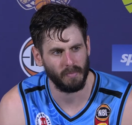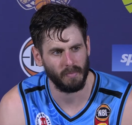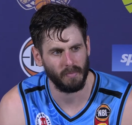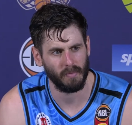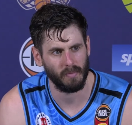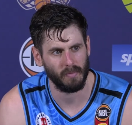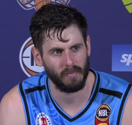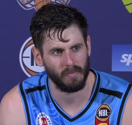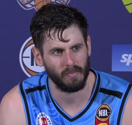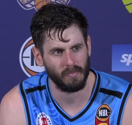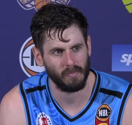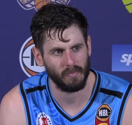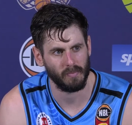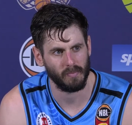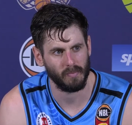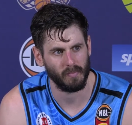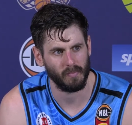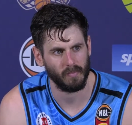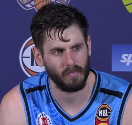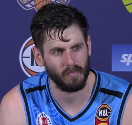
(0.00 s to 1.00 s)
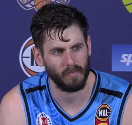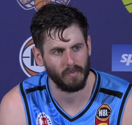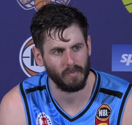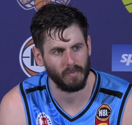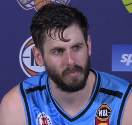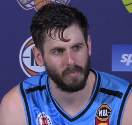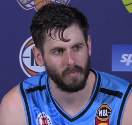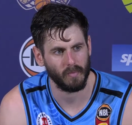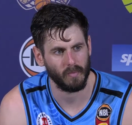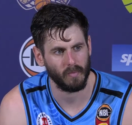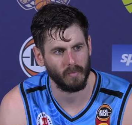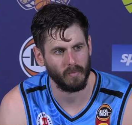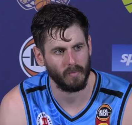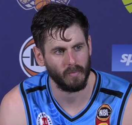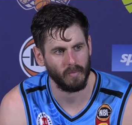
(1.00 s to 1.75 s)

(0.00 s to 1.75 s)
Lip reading: Nobody speaks.